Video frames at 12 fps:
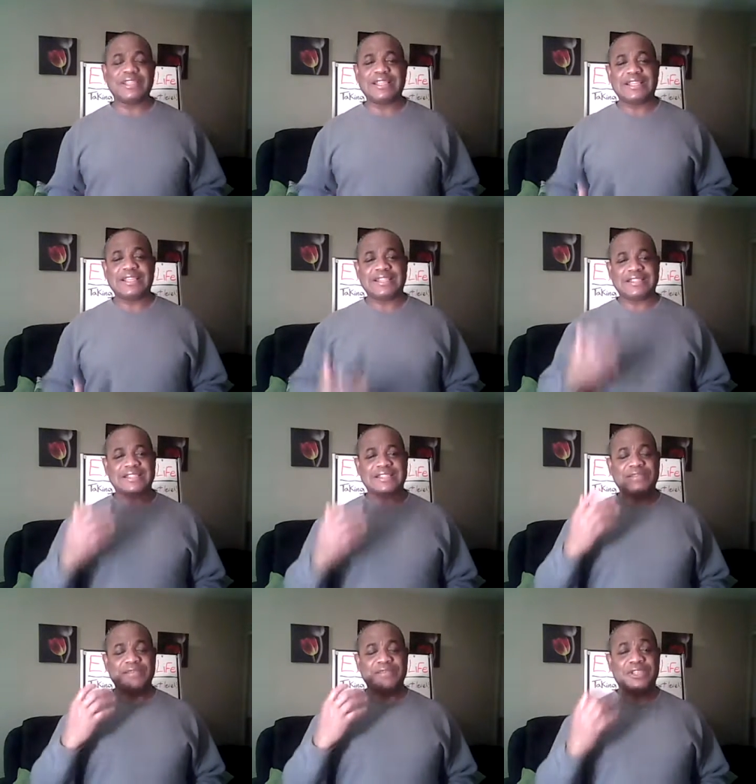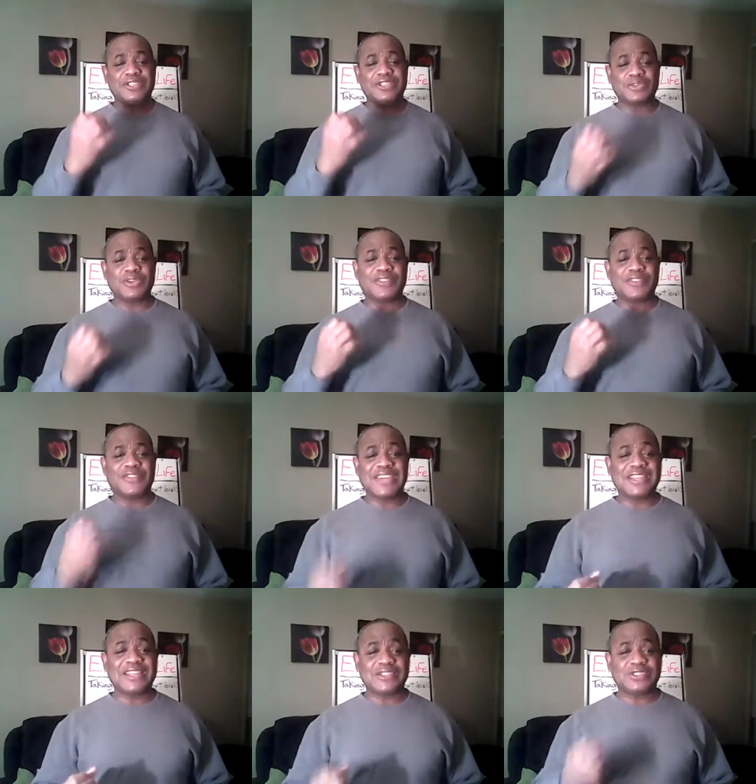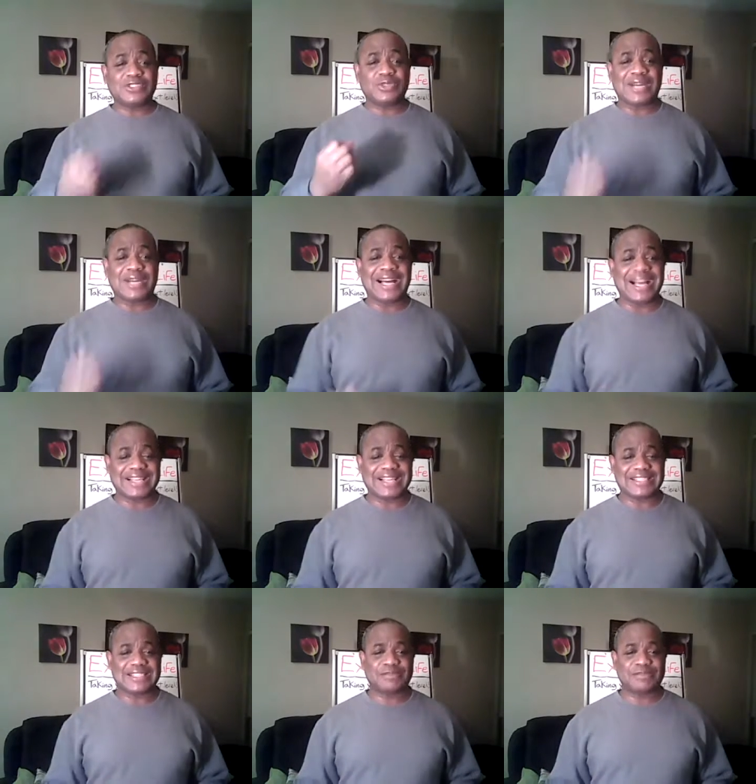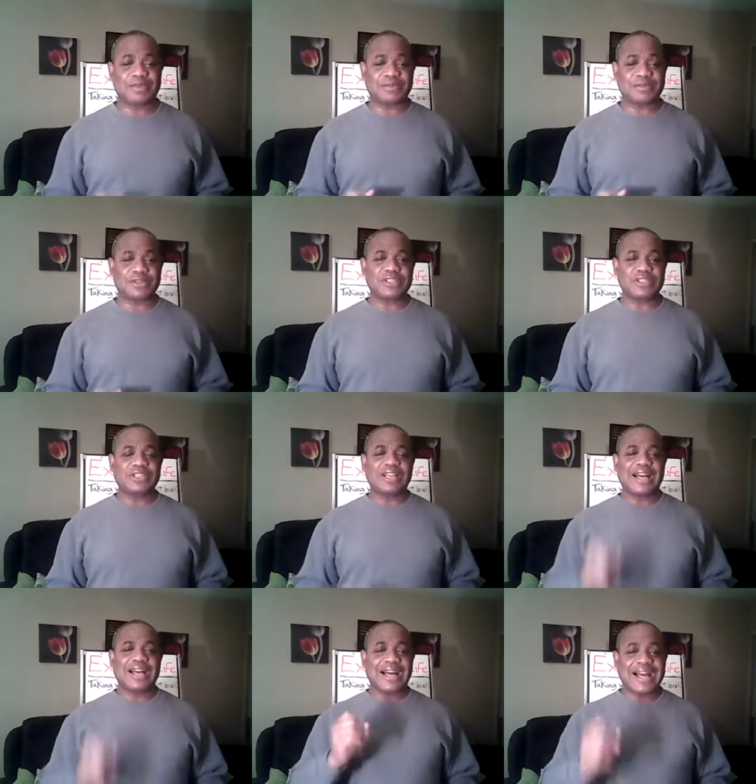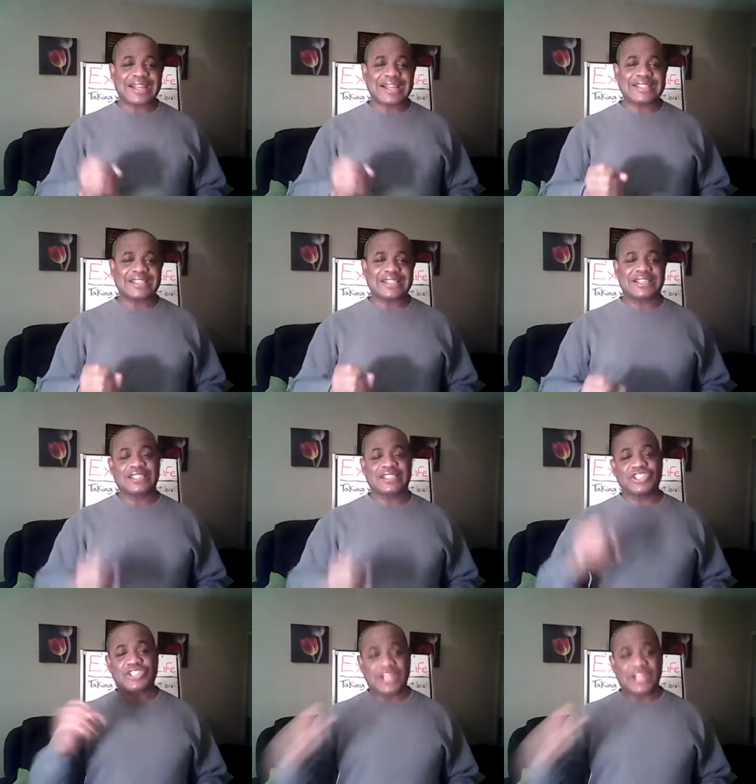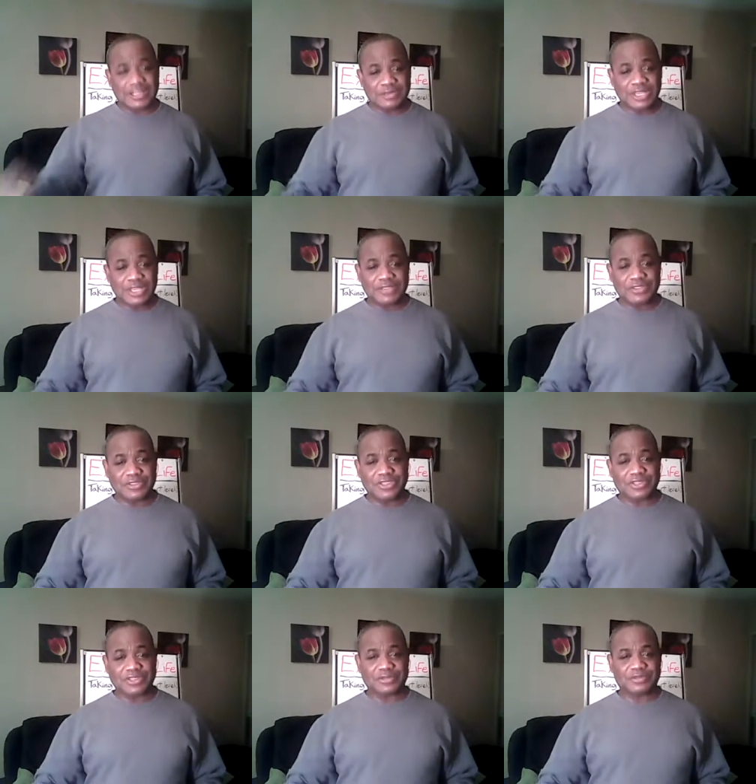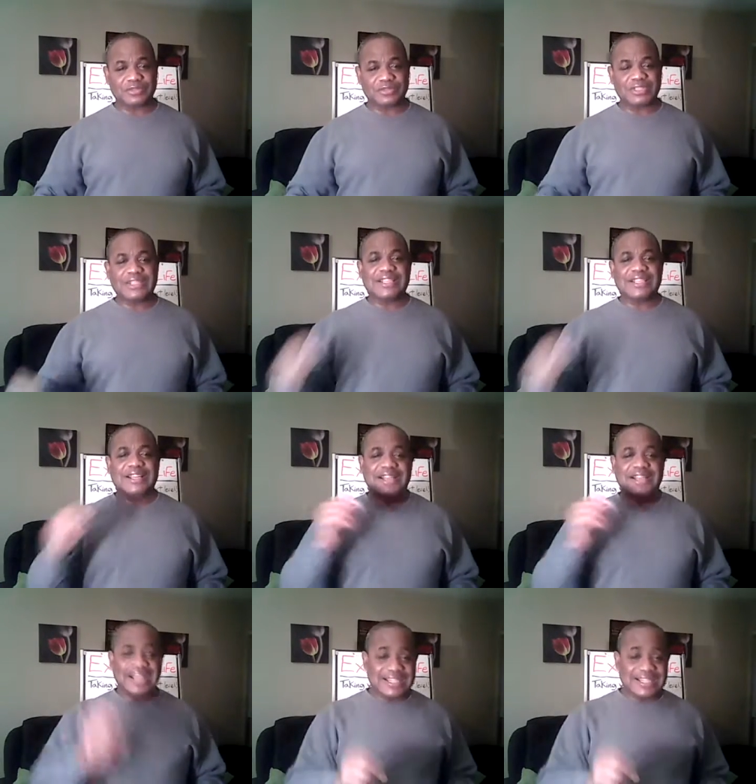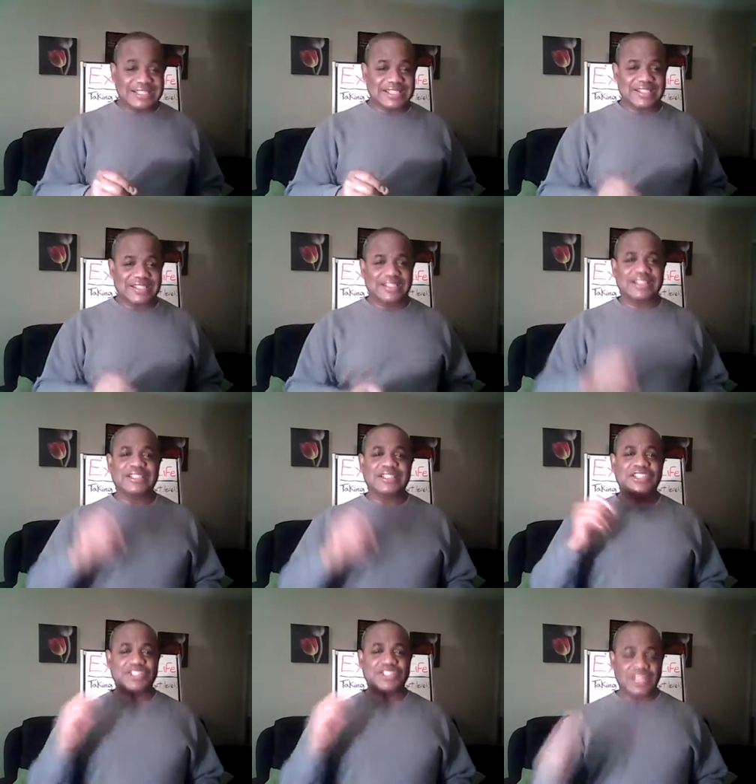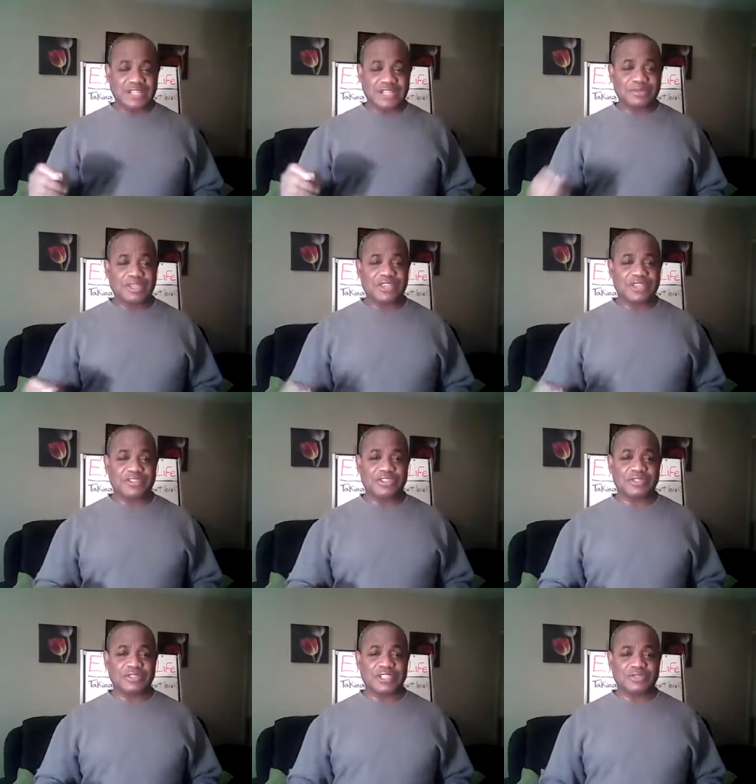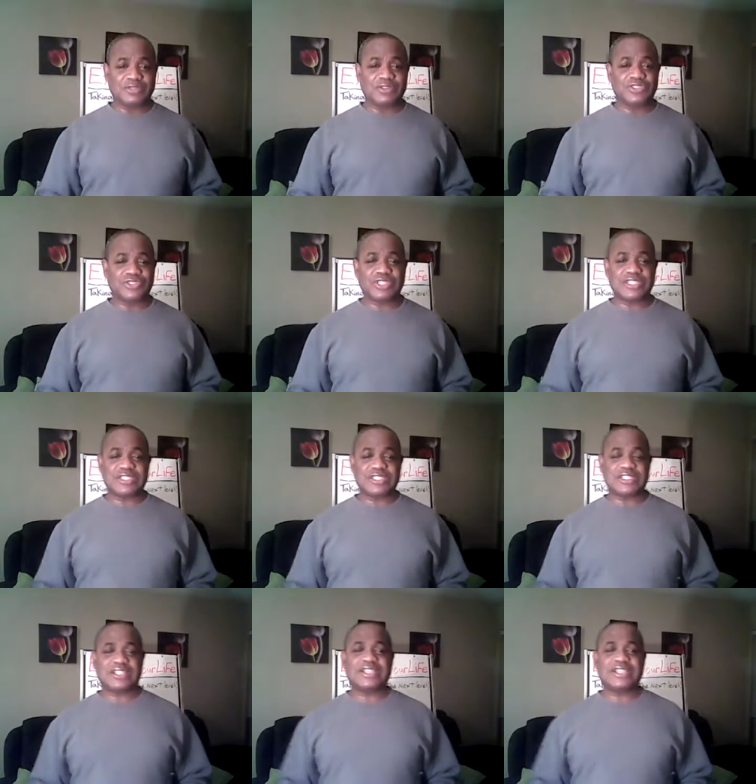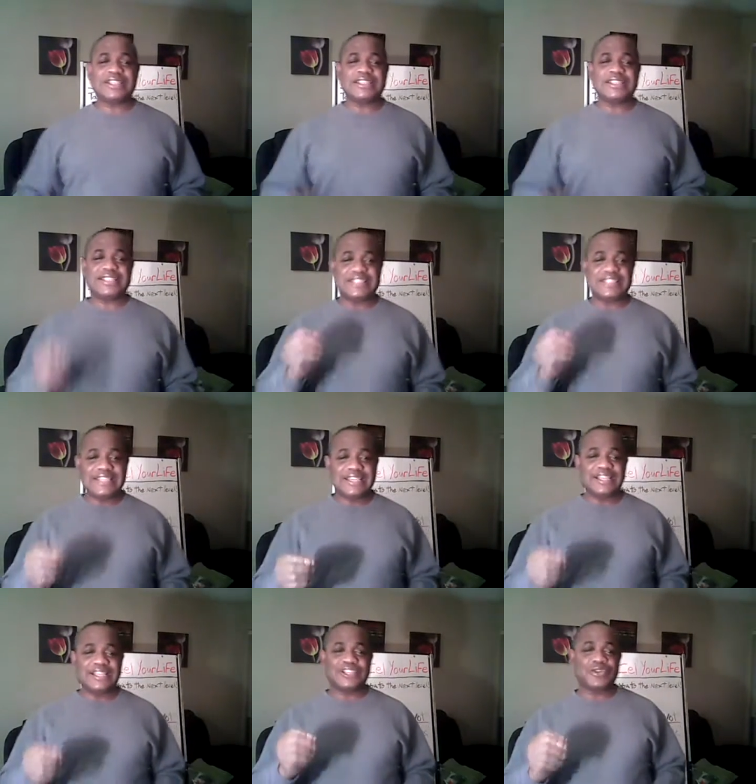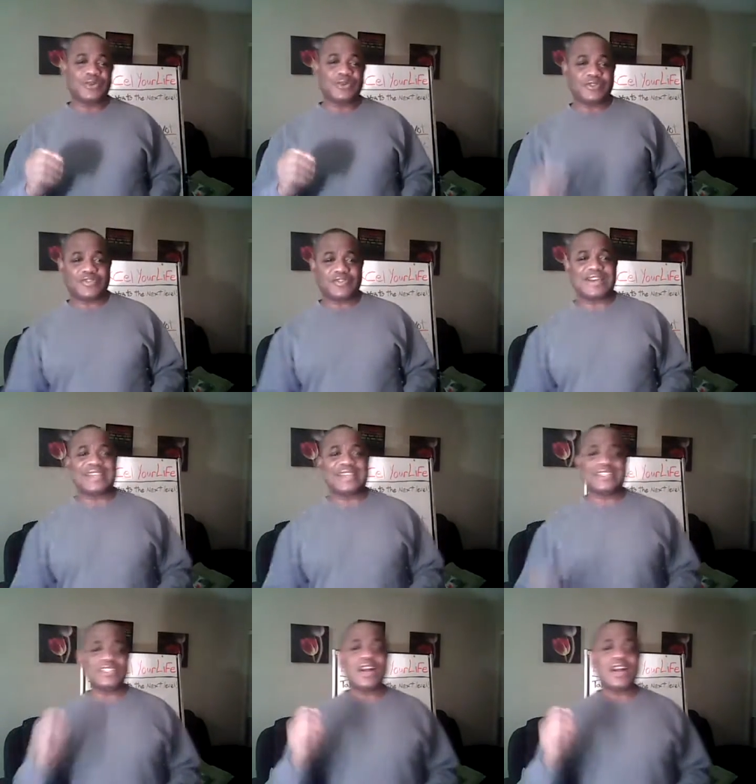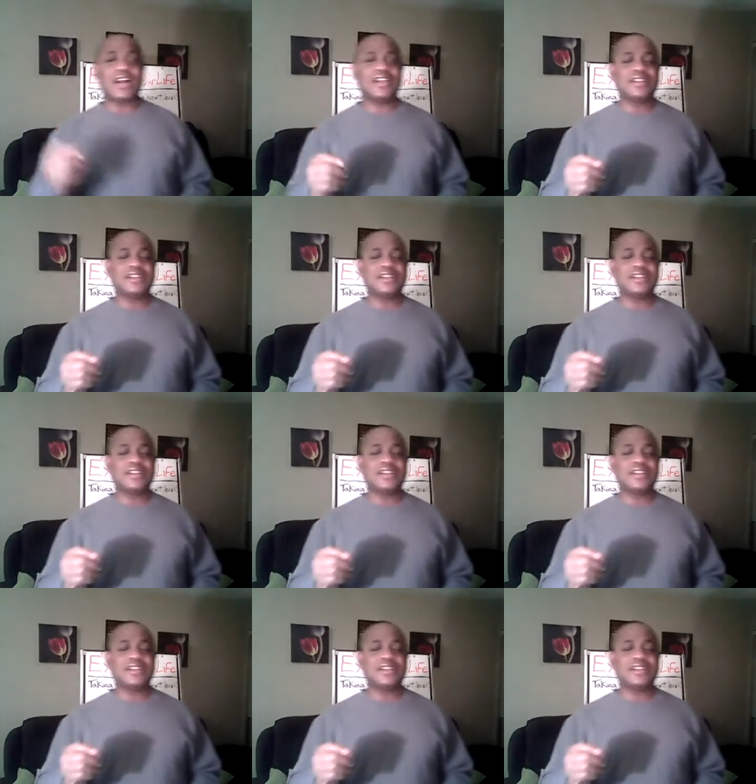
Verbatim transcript: is because we fail to ask remember ask and it shall be given you ask and it shall be given you that's what jesus said seek and you will find knock